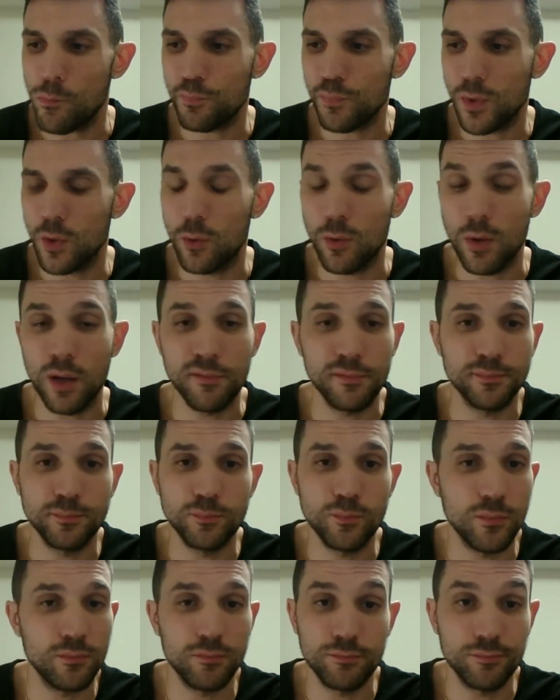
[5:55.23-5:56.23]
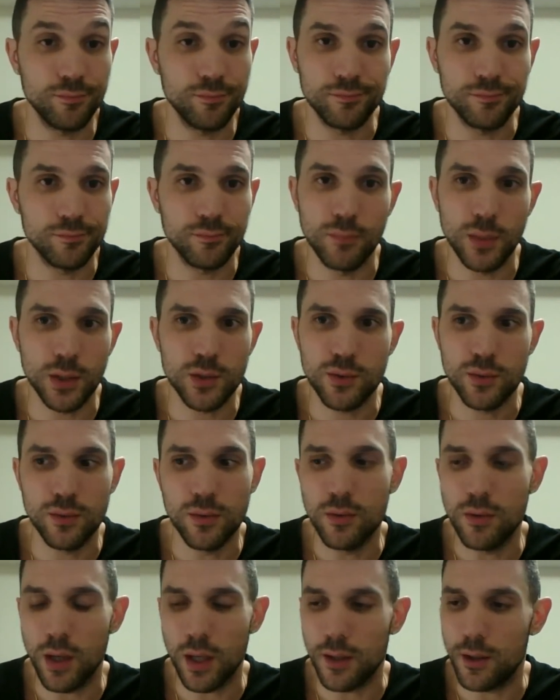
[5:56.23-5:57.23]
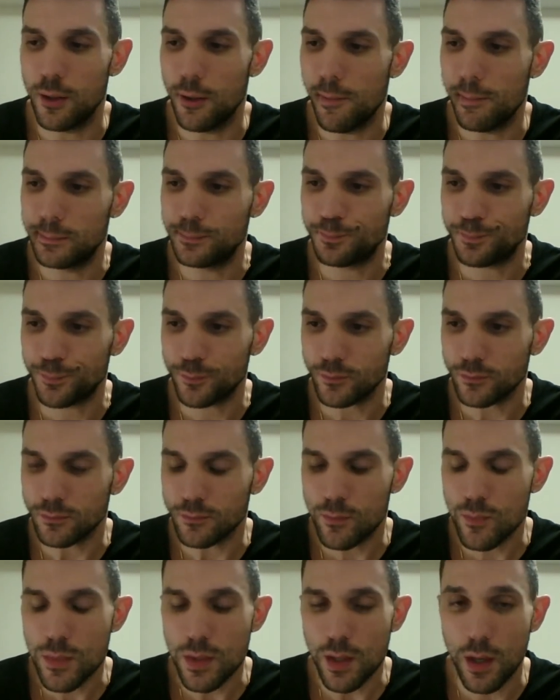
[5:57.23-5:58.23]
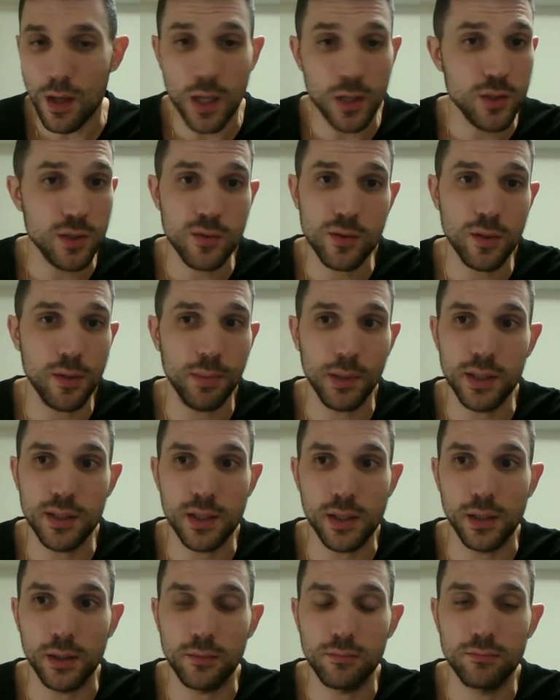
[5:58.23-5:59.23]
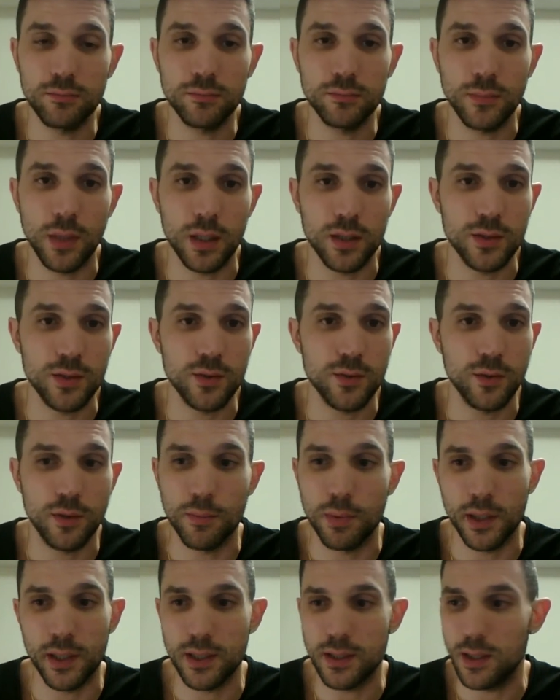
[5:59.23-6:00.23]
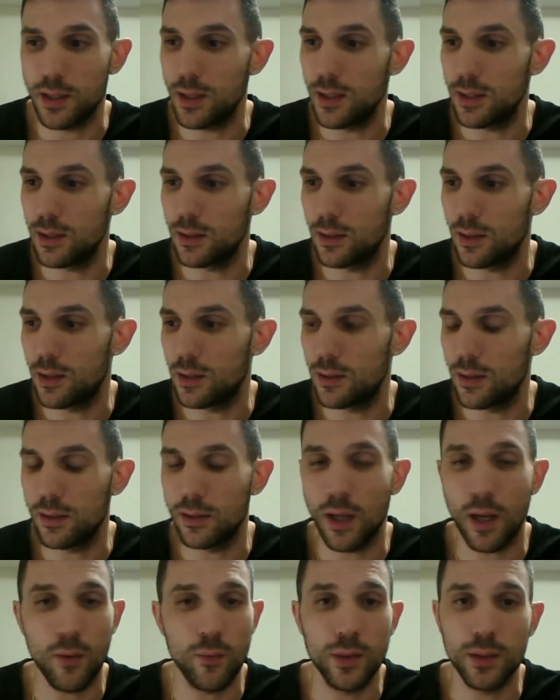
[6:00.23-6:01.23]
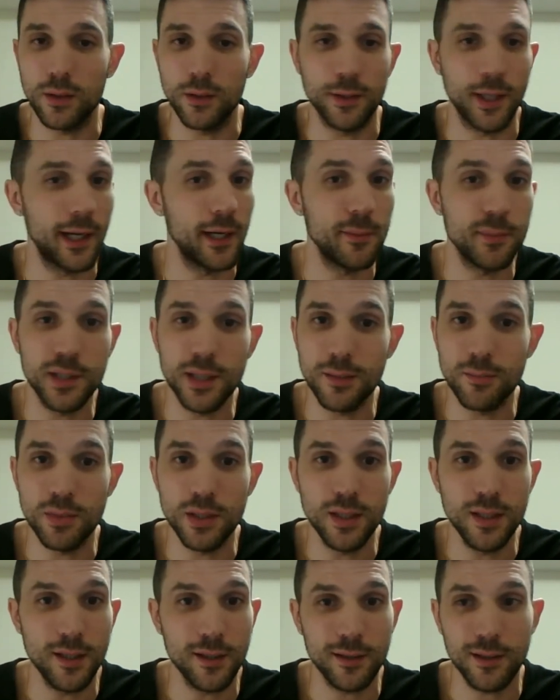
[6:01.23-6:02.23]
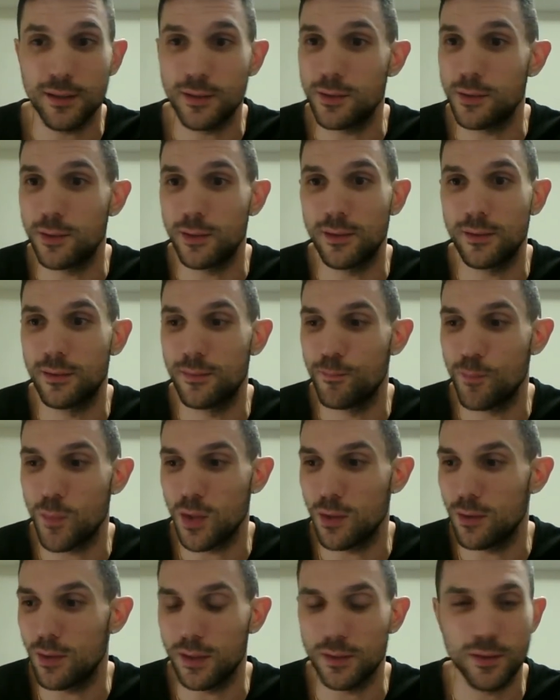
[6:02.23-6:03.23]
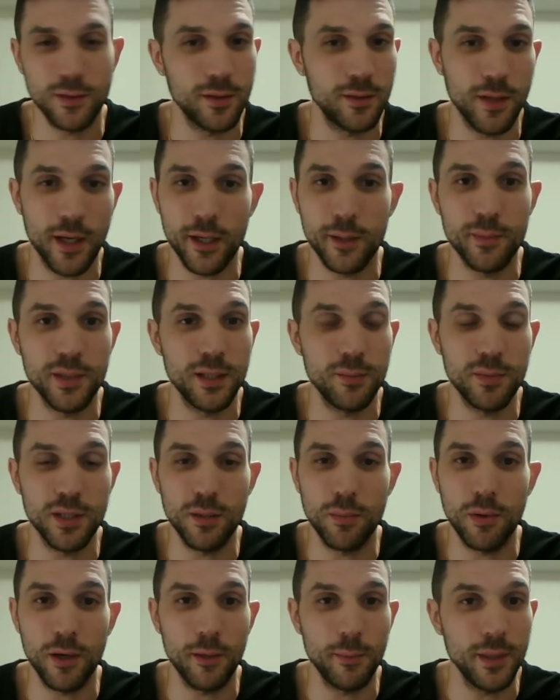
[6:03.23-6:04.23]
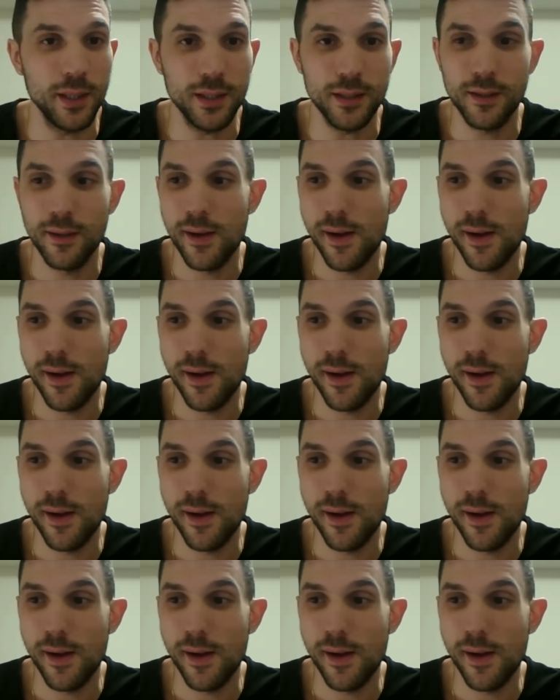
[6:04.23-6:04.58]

You don't have much to do at all. I just took a plane ticket. And then I went on Airbnb, and I took an Airbnb apartment.